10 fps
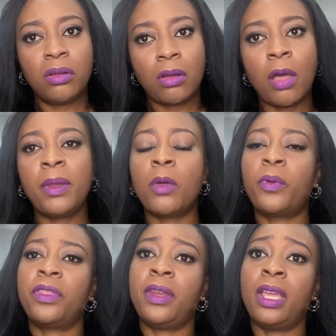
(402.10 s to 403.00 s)
coming
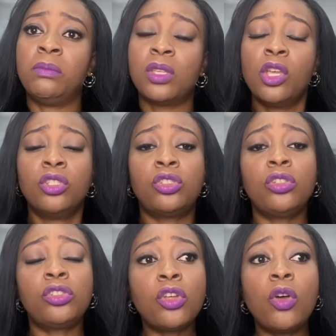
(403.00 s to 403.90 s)
up with the names.
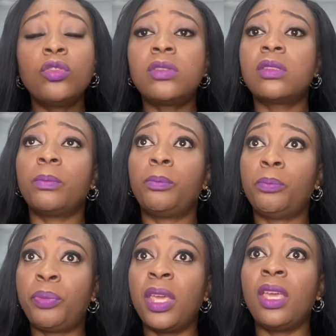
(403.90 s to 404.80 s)
So
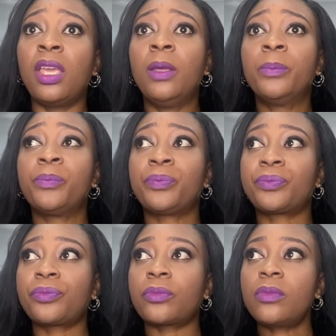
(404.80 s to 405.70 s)
don't be
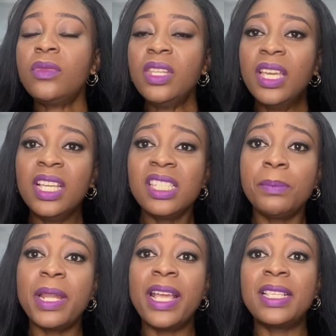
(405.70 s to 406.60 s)

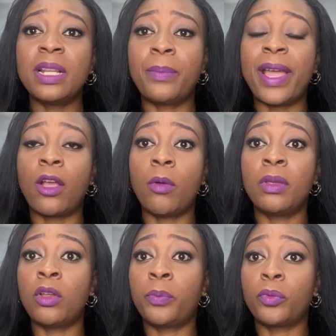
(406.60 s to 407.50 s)
intimidated by
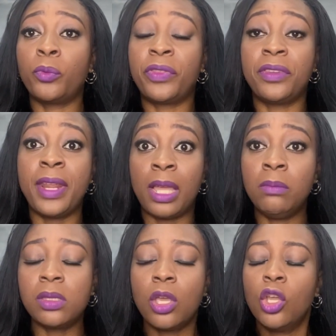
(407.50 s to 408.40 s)
coming up with
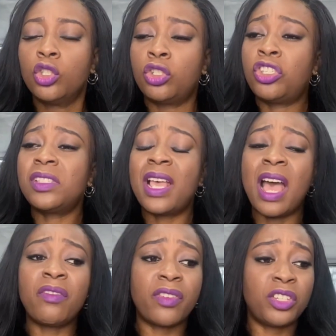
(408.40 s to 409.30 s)
names. So just
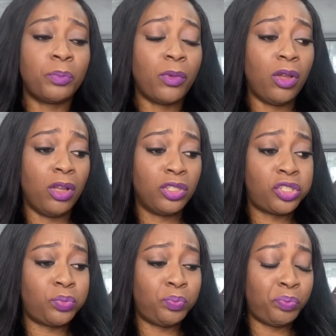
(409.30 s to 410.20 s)
have a,
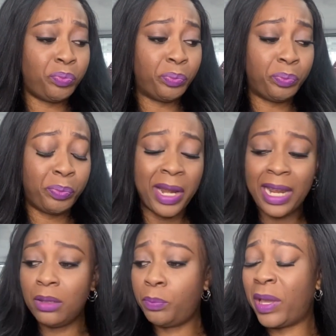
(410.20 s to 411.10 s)

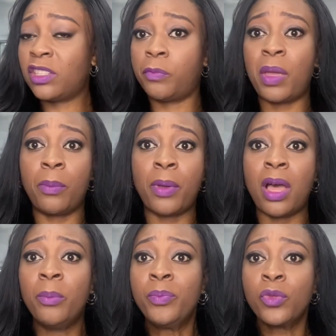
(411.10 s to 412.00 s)
plain piece of
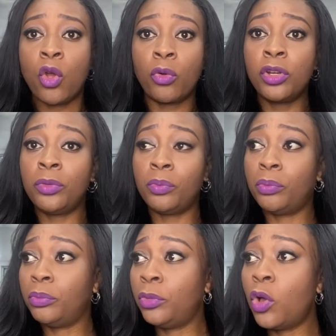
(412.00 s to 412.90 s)
paper or a
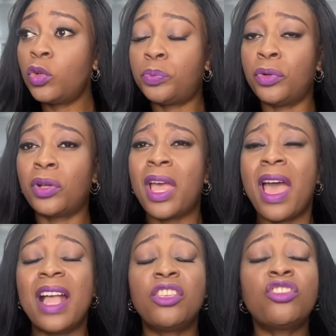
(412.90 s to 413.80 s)
notebook
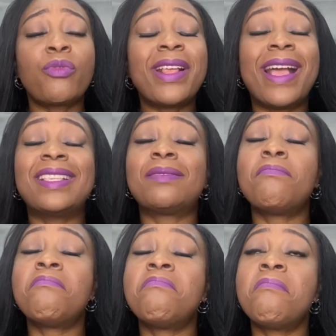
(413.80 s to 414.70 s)
and just write as
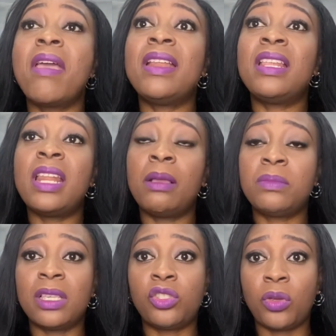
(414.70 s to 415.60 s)
many
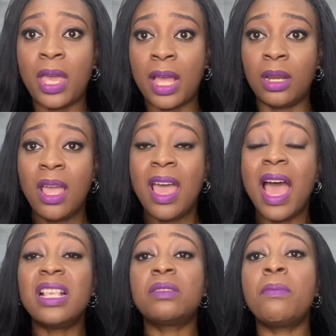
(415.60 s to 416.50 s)
names as you can,
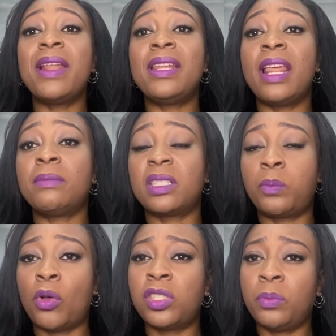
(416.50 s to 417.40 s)
as many names as
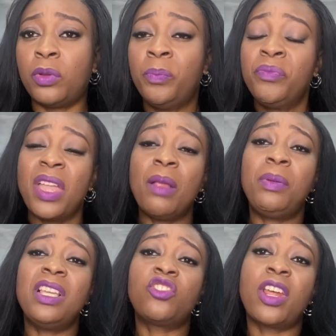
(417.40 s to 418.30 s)
possible. And
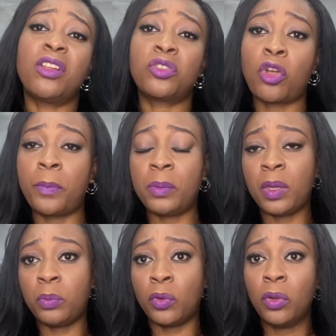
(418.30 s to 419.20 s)
please try not to copy
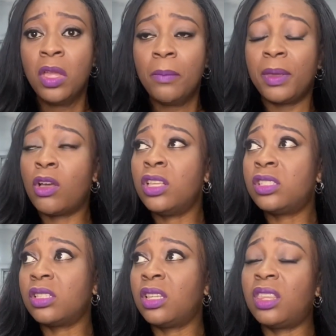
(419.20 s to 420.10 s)
people
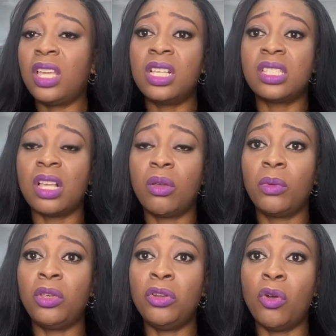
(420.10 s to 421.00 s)
because the thing is,
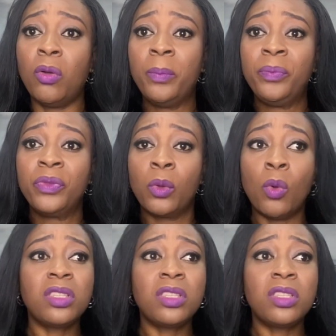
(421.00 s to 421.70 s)
you know, once